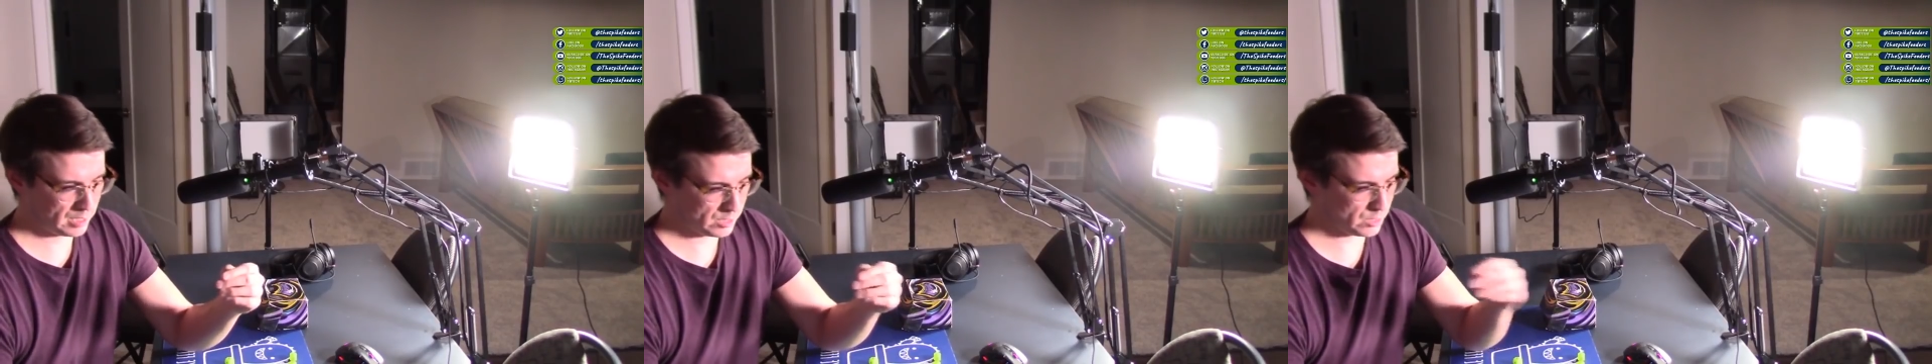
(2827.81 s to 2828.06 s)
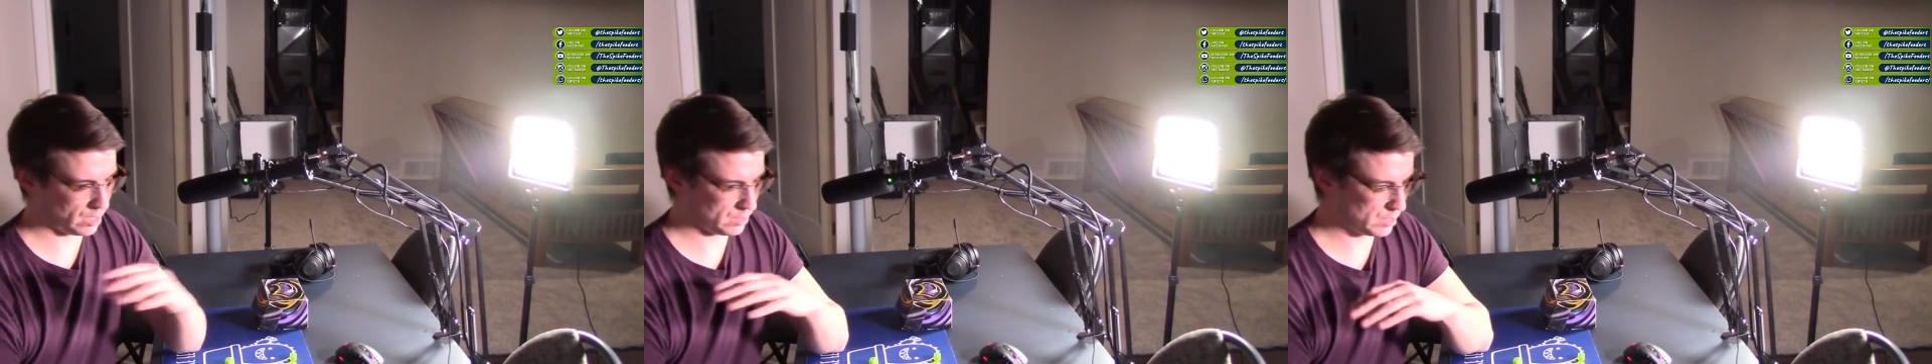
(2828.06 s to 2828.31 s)

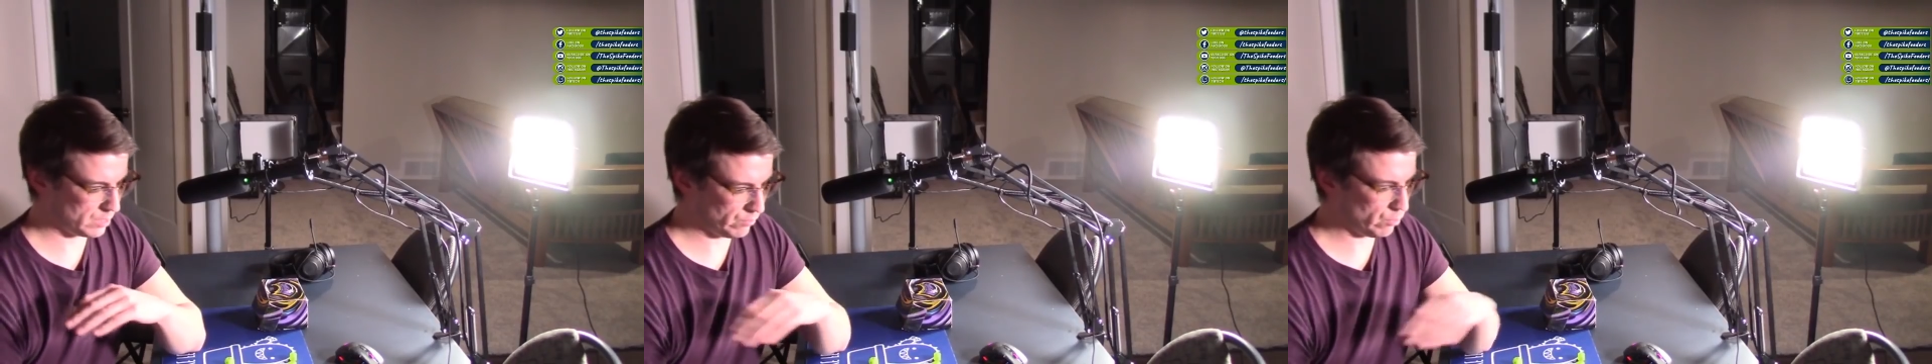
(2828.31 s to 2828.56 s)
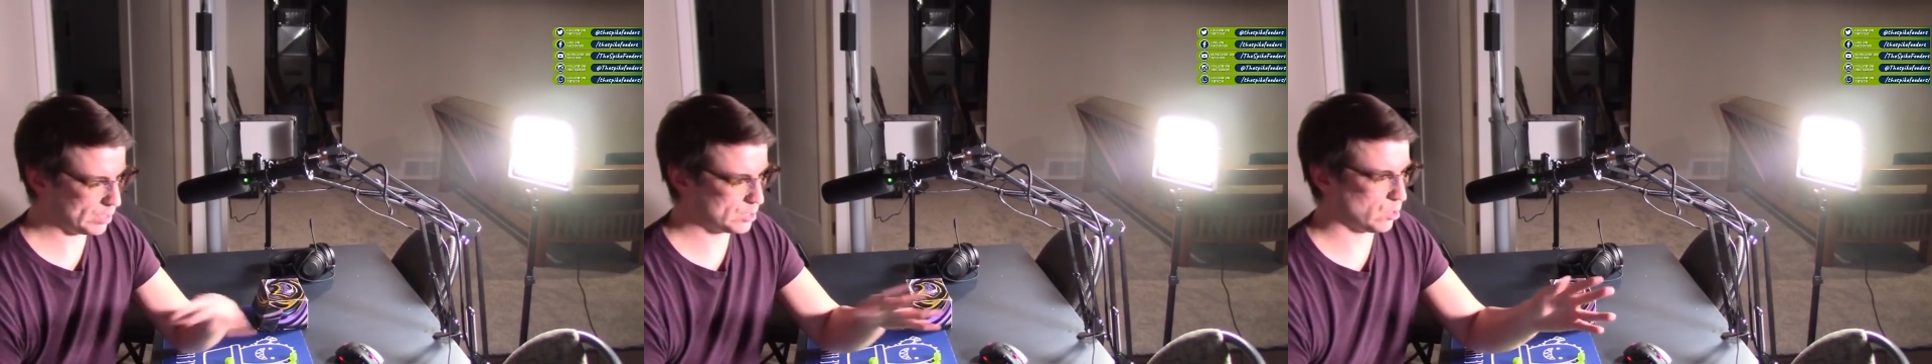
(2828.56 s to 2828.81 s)
toss in a
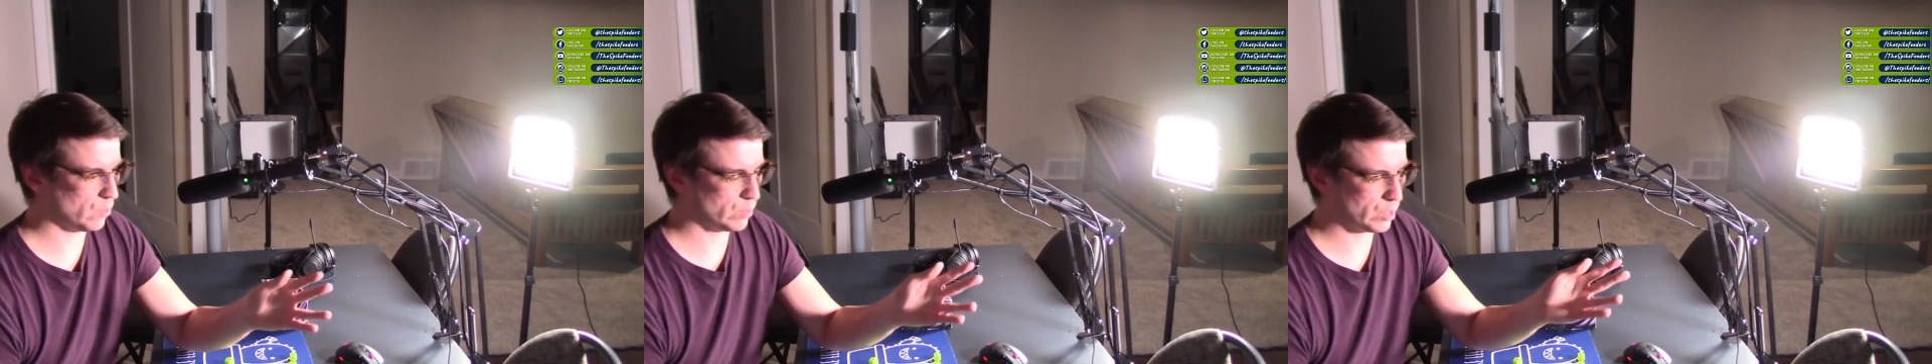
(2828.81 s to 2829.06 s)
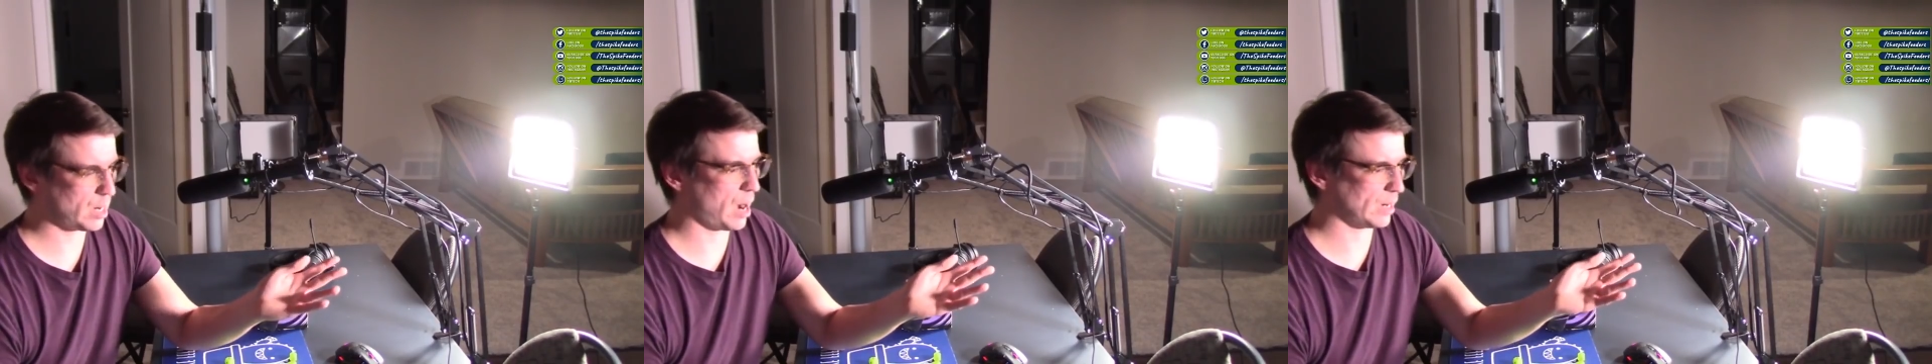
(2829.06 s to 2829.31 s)

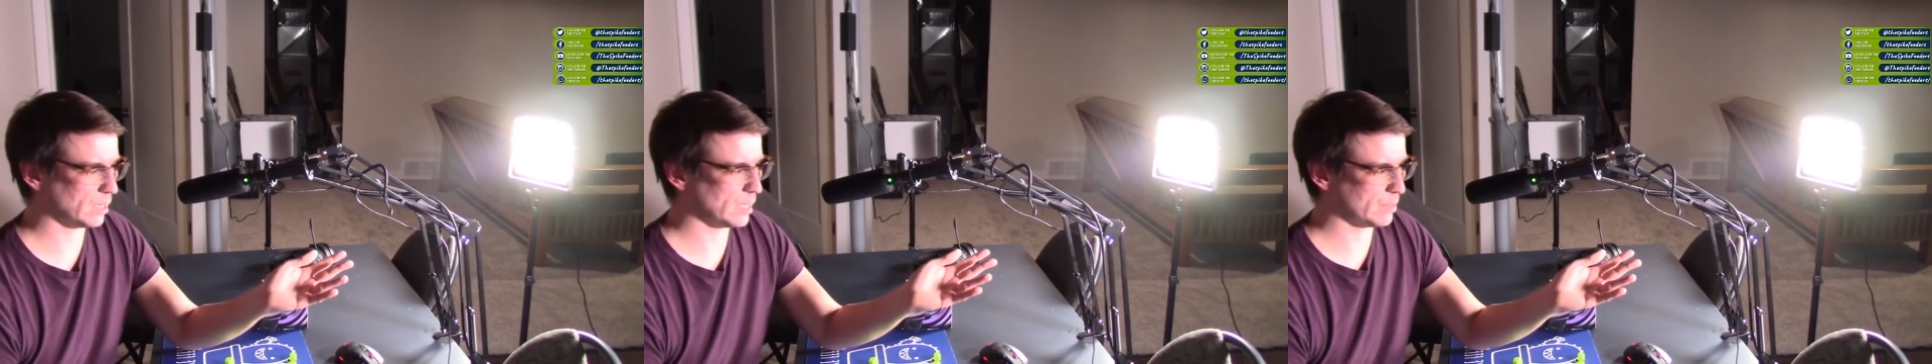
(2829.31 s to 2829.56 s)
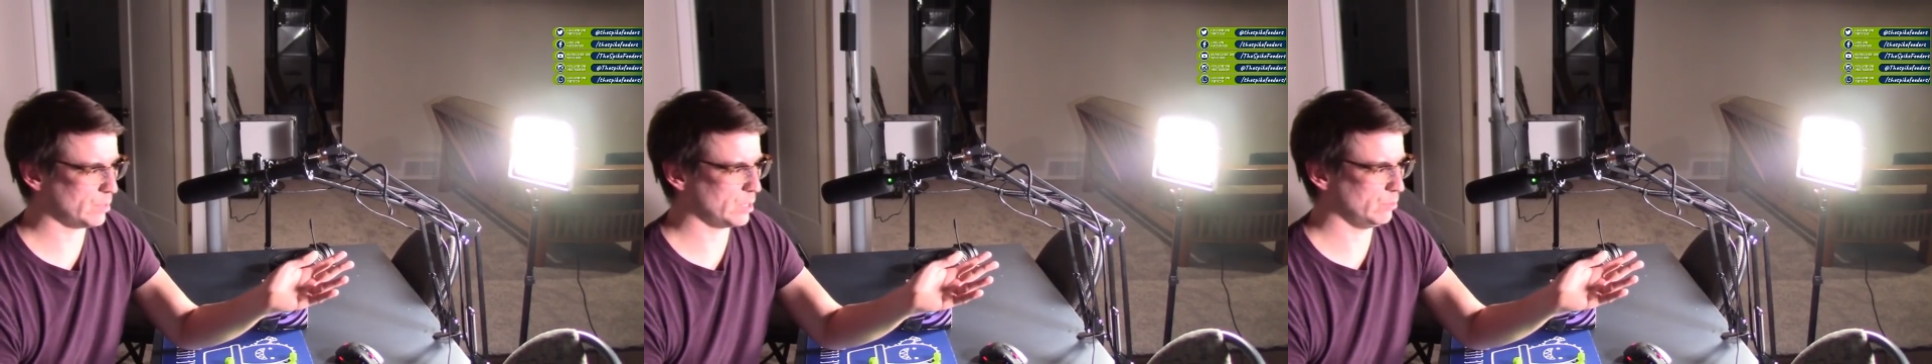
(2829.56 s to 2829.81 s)
voiceover, kind of
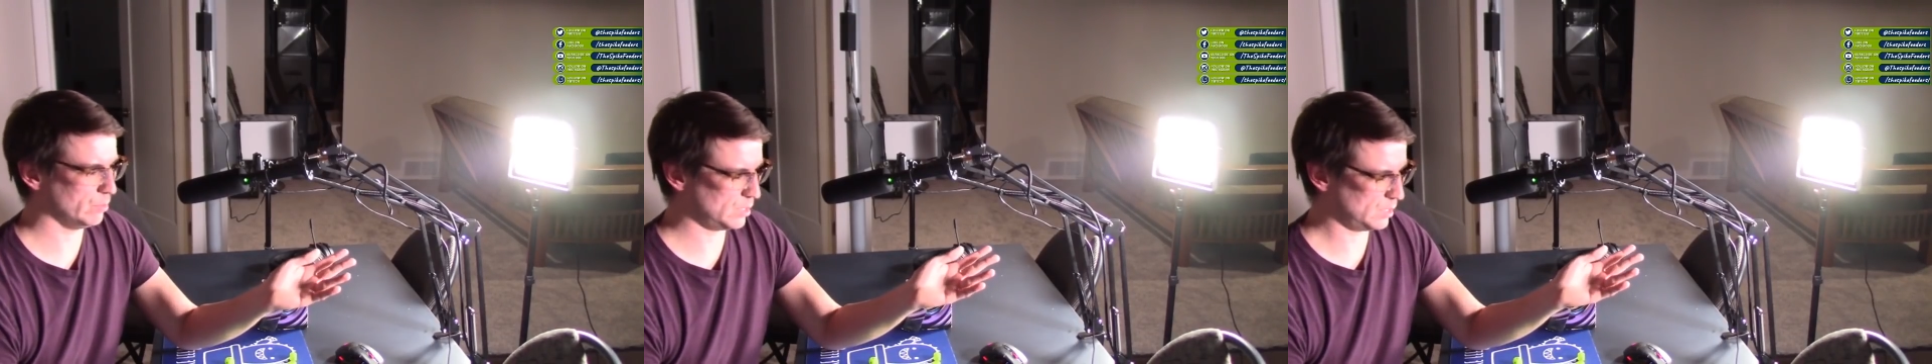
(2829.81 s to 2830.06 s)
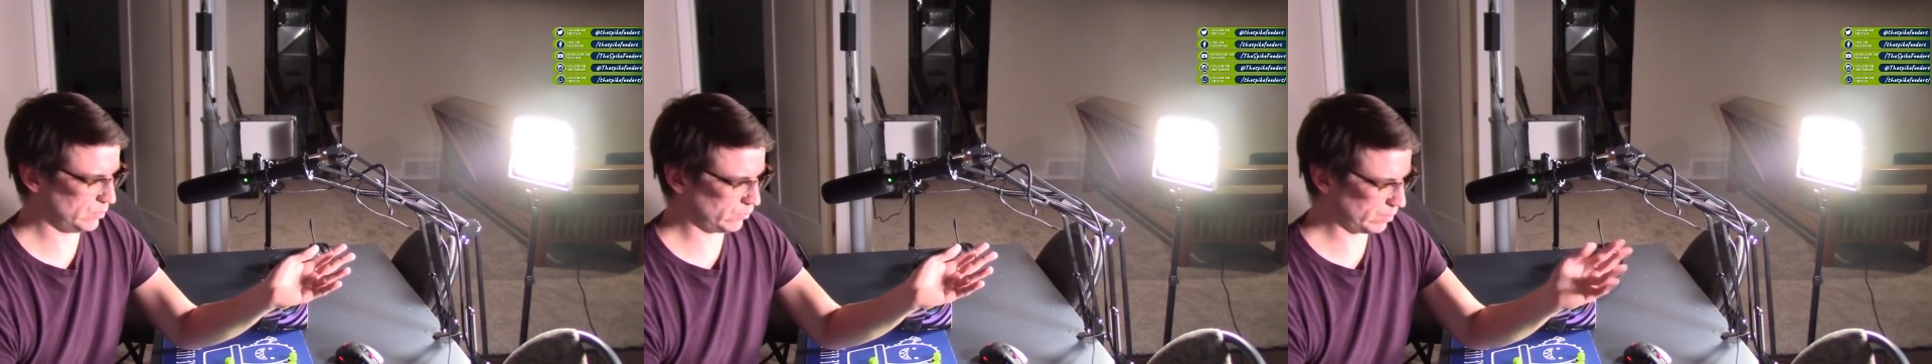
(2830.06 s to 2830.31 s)
like what you would
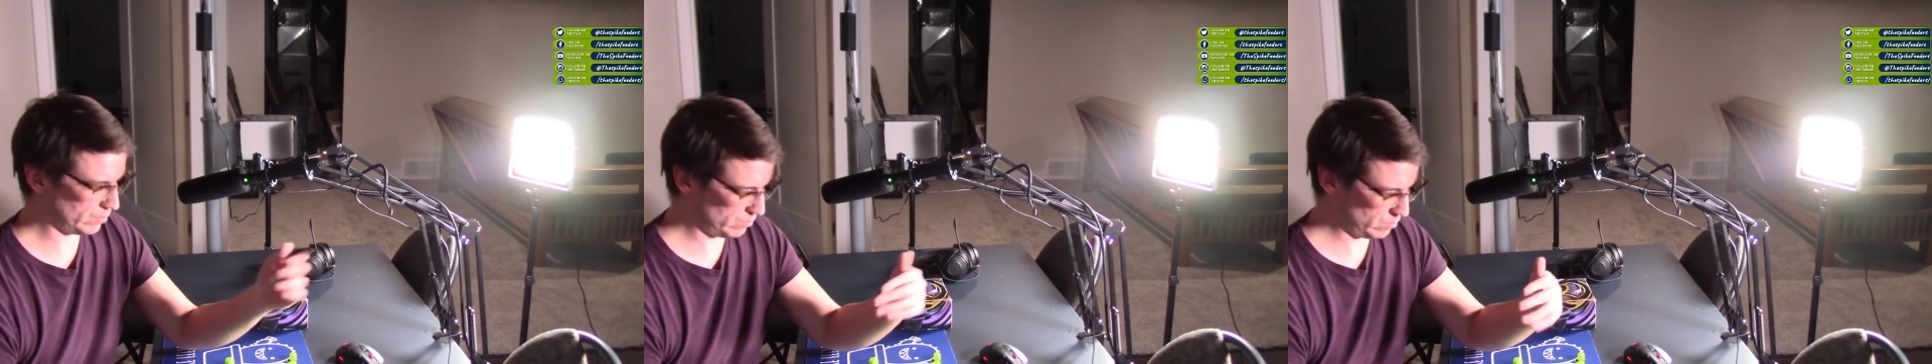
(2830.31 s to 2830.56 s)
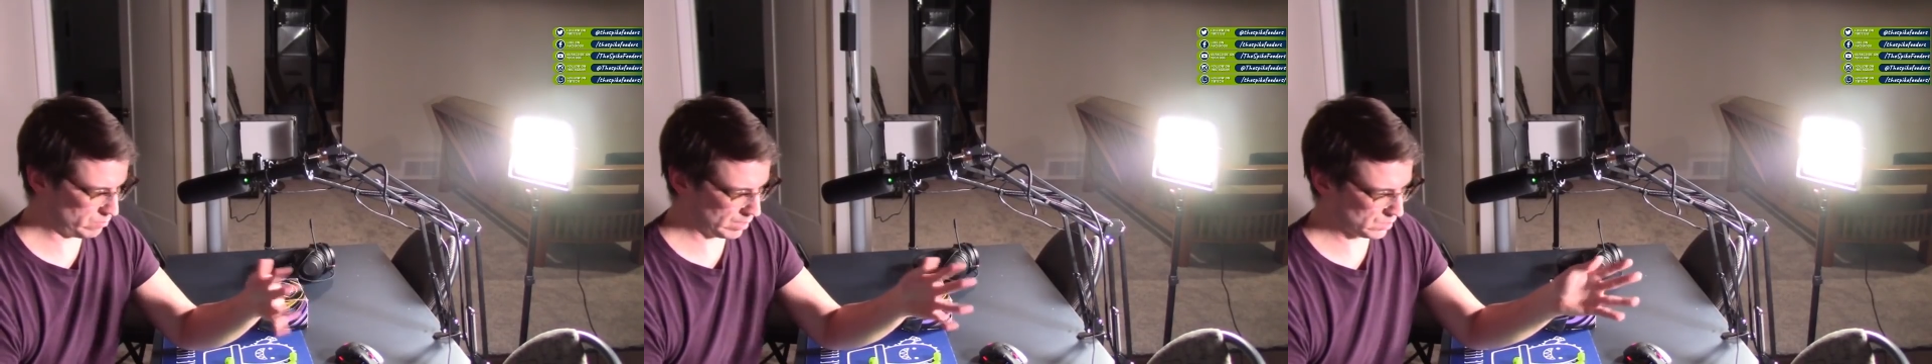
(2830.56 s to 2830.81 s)
see from
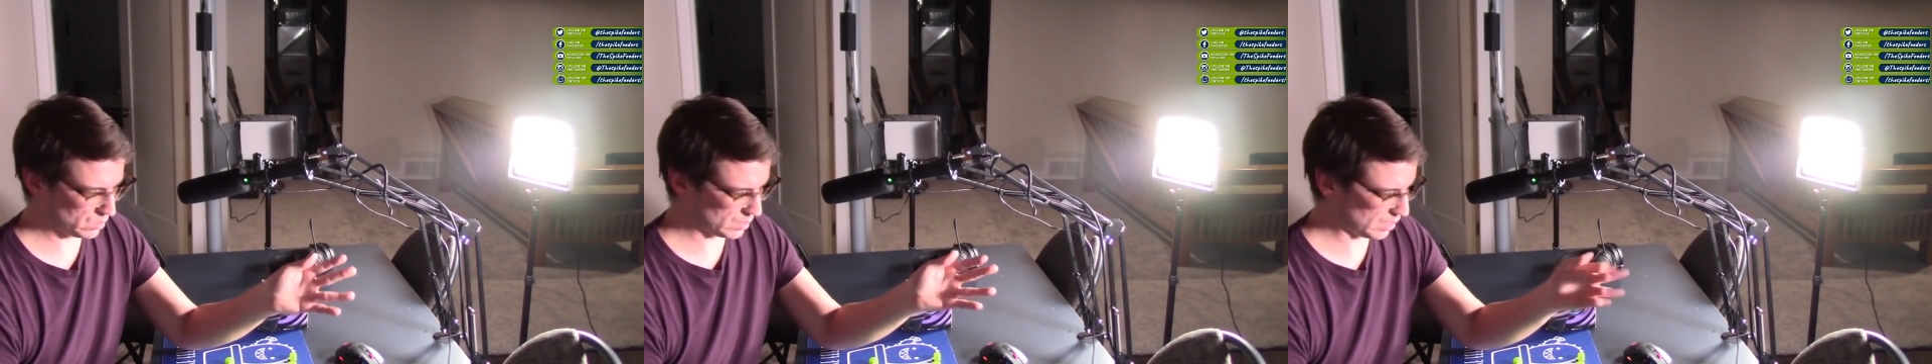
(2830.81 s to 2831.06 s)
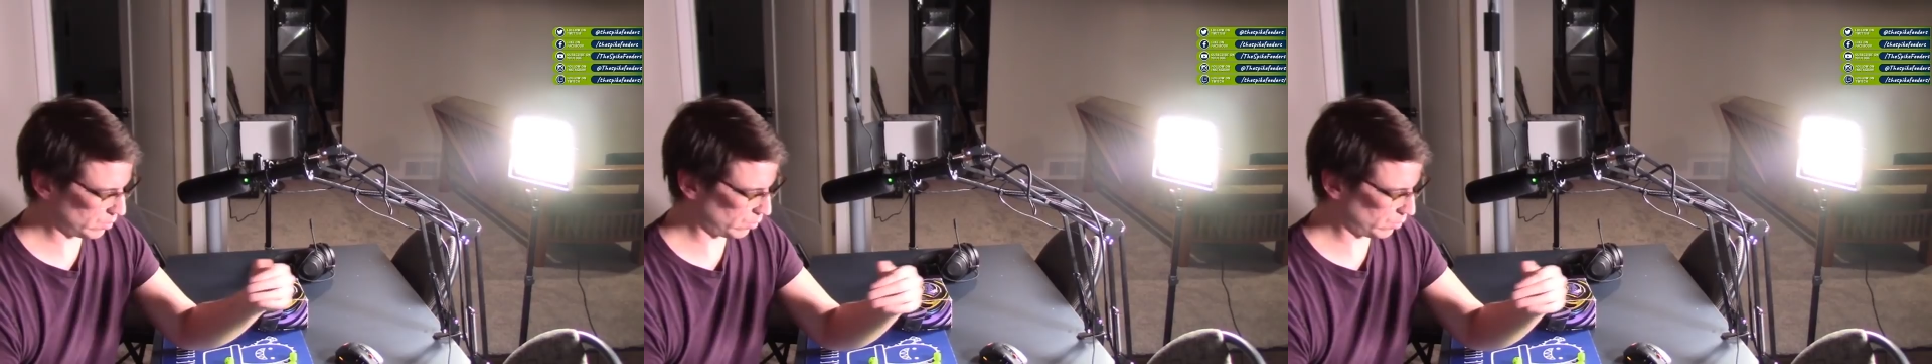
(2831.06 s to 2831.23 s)
Mudsta